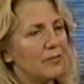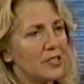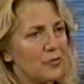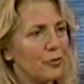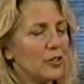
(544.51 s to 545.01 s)
if
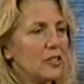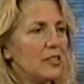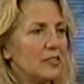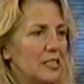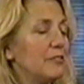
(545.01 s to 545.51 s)
it's for a
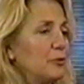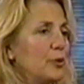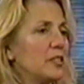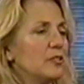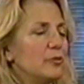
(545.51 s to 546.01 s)
loved
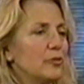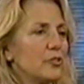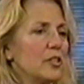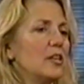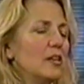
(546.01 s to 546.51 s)
one
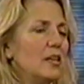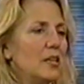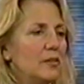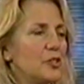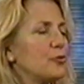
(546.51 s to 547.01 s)
who's
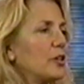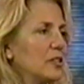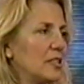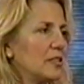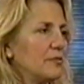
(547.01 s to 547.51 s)

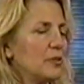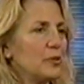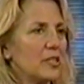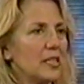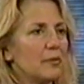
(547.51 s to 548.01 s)
struggling living
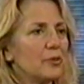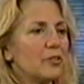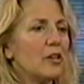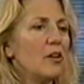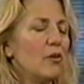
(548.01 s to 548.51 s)
with a
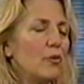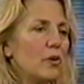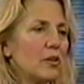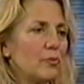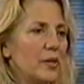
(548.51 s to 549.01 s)
gambler,
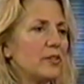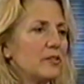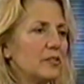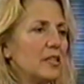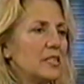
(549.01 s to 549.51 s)
or
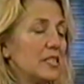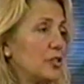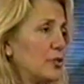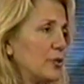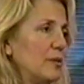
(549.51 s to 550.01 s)
whether
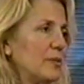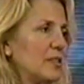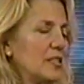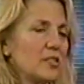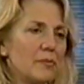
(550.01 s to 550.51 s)
it's
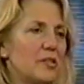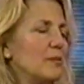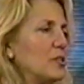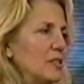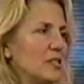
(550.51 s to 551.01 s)
treatment. And
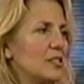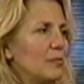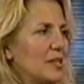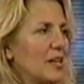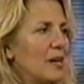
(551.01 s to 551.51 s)
sometimes it needs to
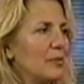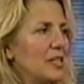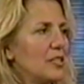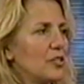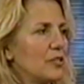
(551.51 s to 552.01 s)
be a
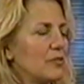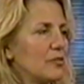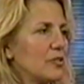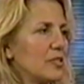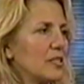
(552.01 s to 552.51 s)
combination of
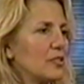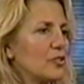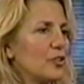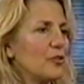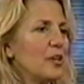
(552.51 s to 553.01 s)
those things.
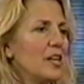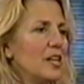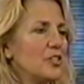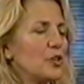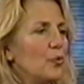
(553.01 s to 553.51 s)
So
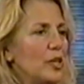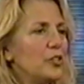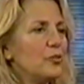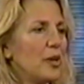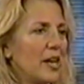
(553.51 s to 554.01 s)
we
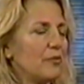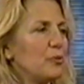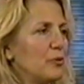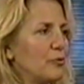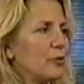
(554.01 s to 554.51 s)
do have the
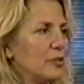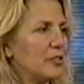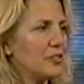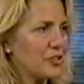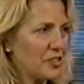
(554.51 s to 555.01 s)

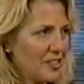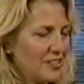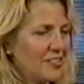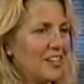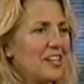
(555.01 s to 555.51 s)
referrals
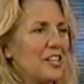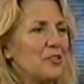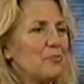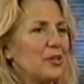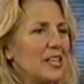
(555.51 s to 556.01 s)

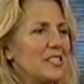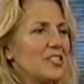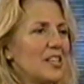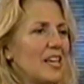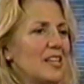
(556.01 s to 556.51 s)
in
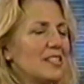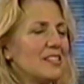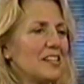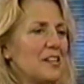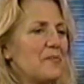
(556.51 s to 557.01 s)
place,
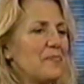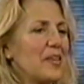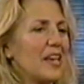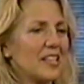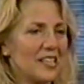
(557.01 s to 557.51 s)

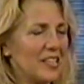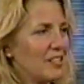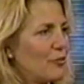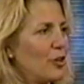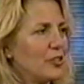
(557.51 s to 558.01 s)
and can
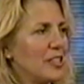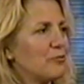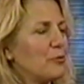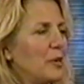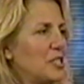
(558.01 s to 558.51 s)
give all the
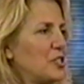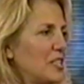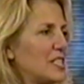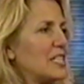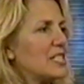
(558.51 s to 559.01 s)
information
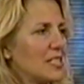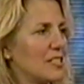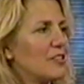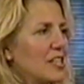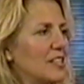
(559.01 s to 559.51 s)
that's
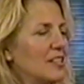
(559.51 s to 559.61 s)
necessary.